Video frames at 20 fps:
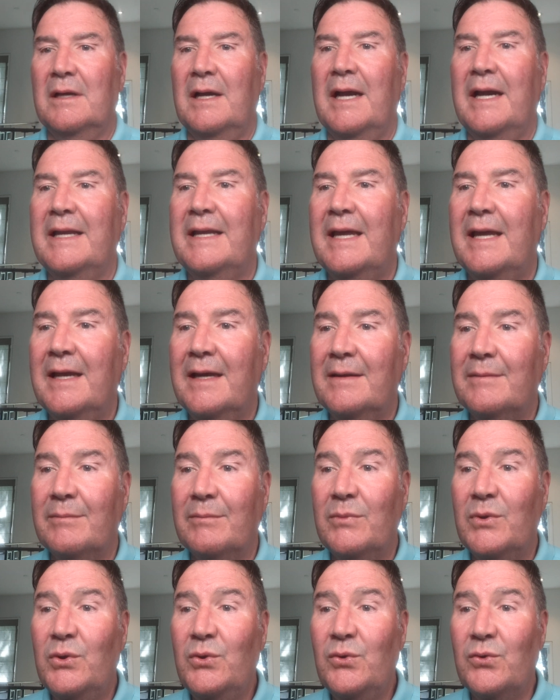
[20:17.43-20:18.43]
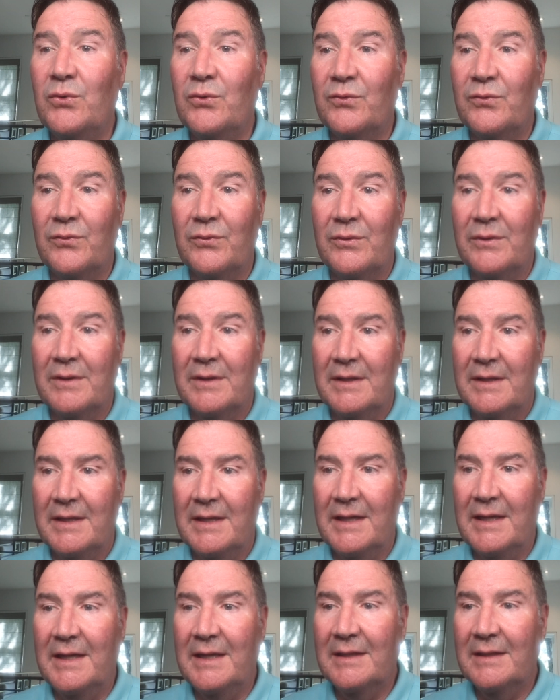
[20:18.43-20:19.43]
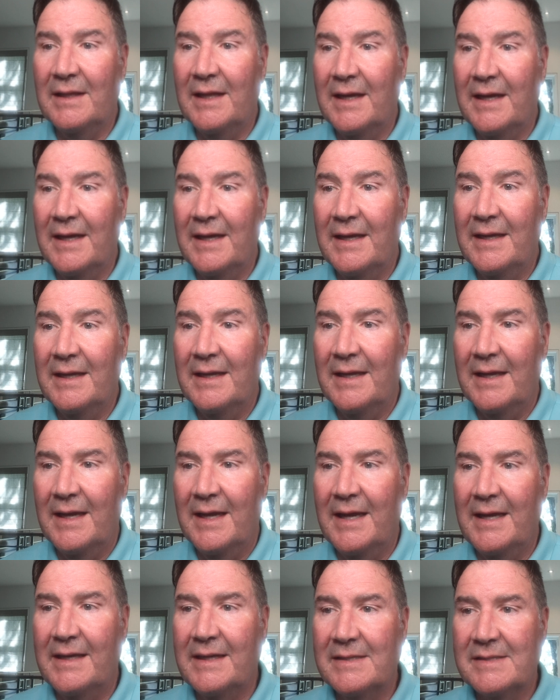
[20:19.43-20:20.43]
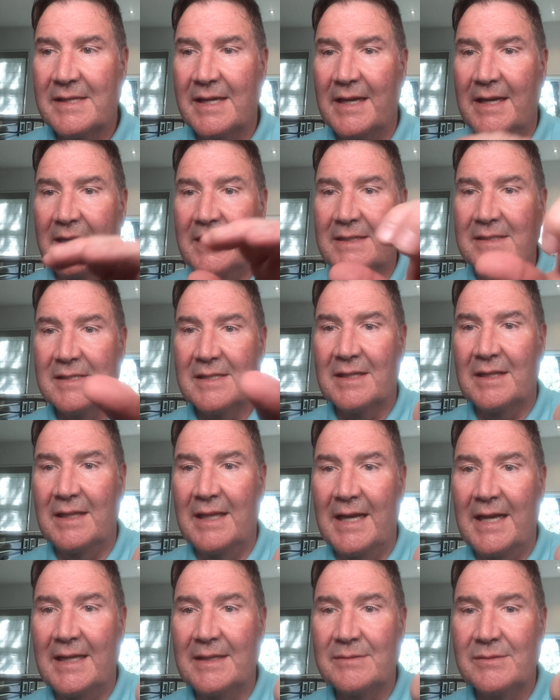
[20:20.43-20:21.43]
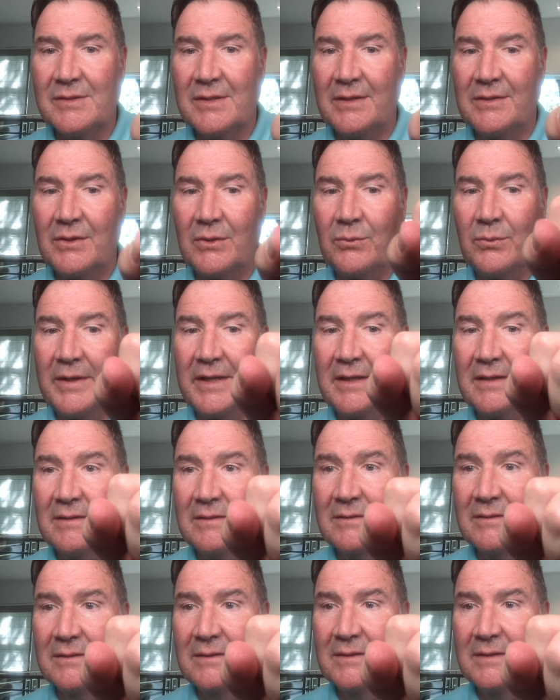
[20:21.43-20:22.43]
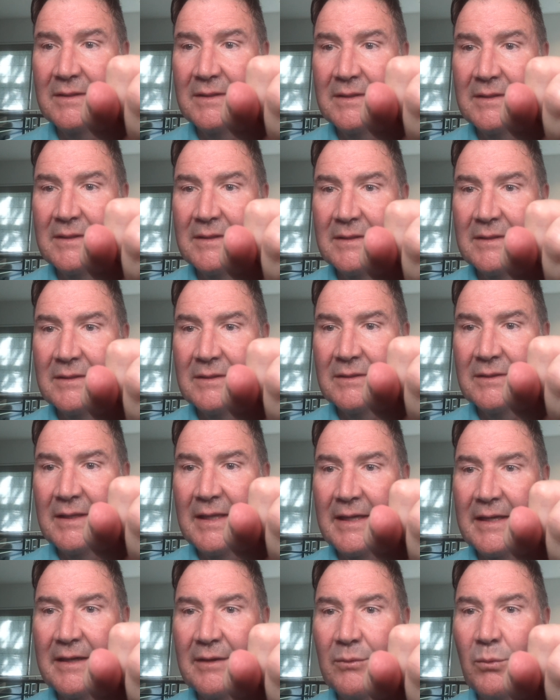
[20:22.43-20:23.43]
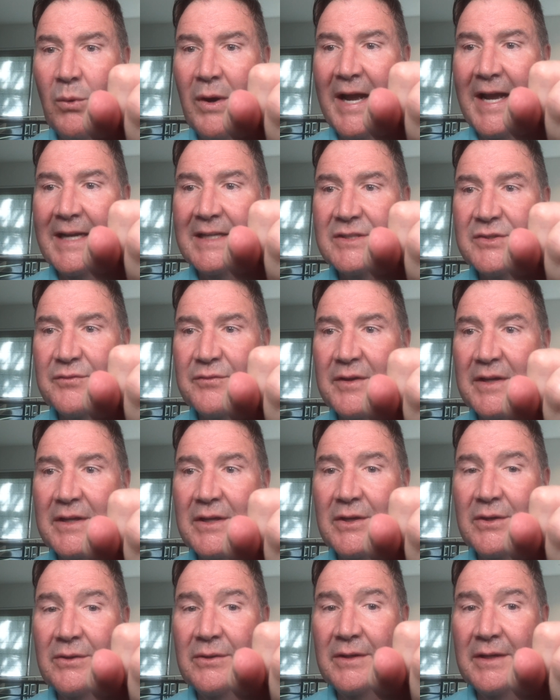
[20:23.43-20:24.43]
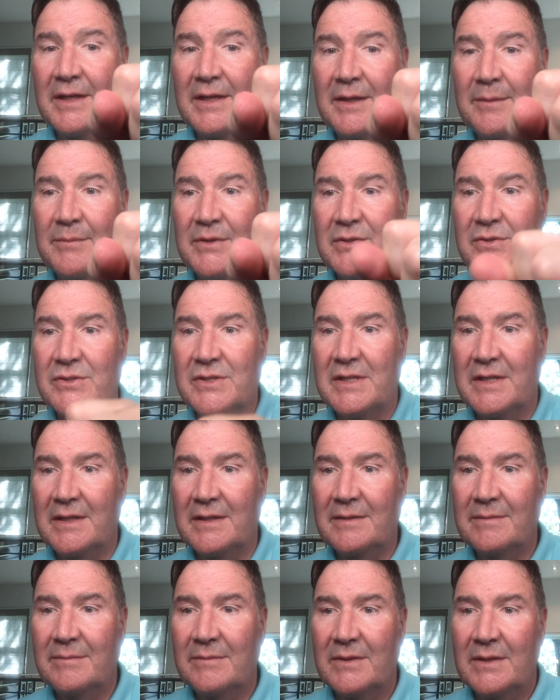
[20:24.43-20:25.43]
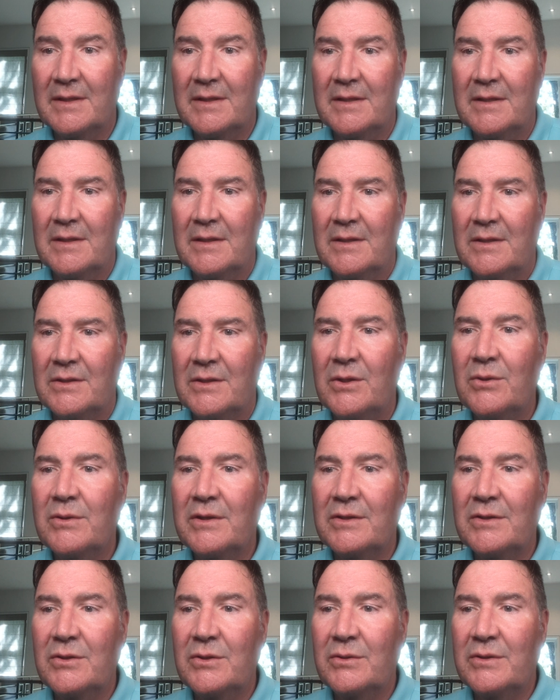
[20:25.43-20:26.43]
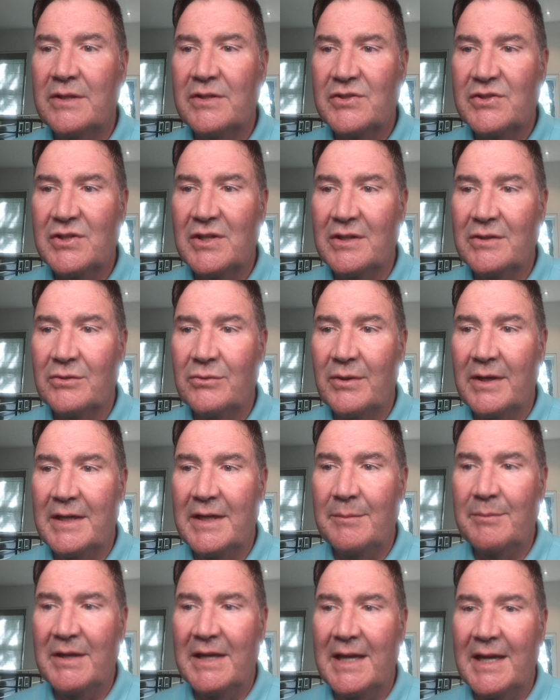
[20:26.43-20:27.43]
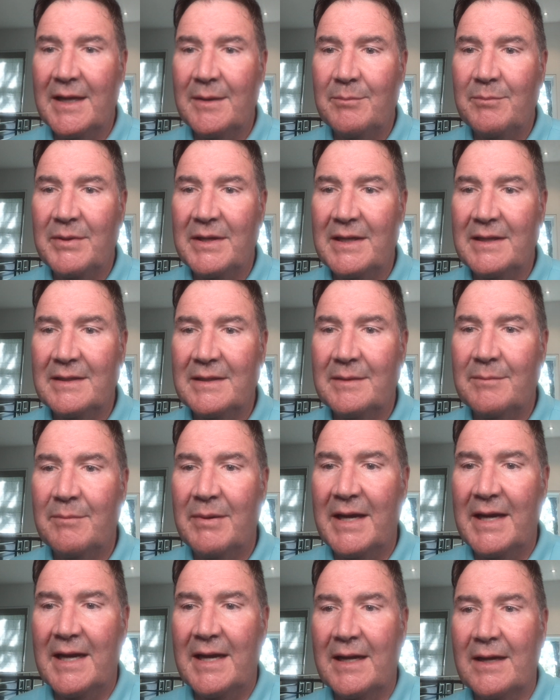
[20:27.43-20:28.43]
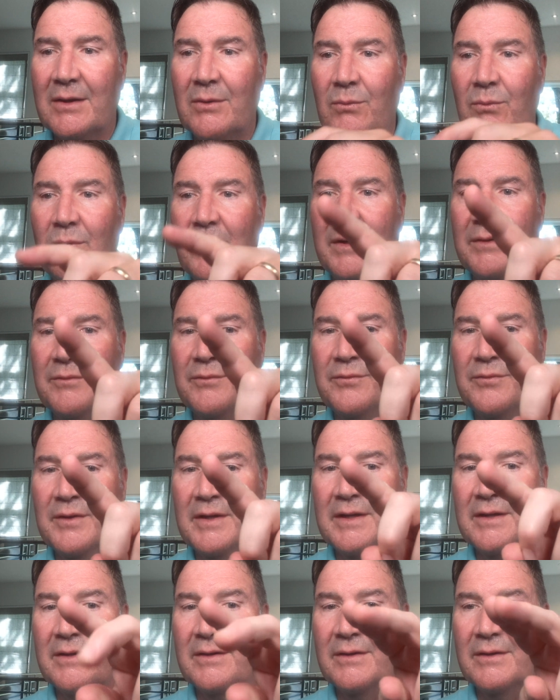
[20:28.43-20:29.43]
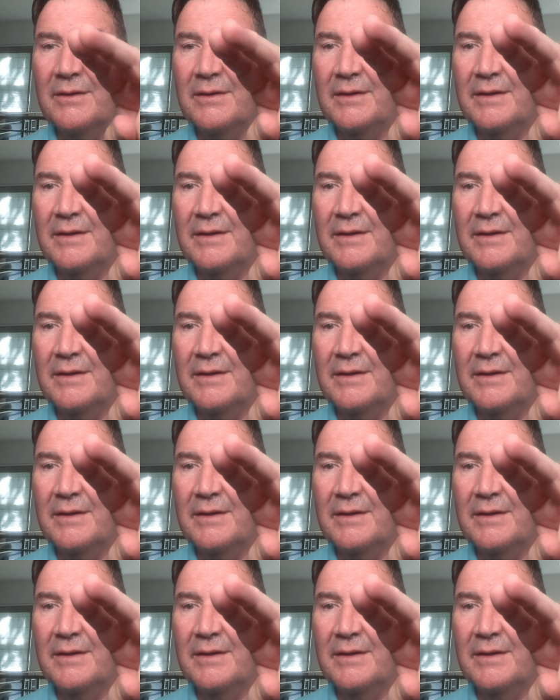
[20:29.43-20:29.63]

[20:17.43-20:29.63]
"I can't move." Eli had his hands clasped on the wheel like a wax figure in a museum. "You can do this, son," Grady began, peeling back one finger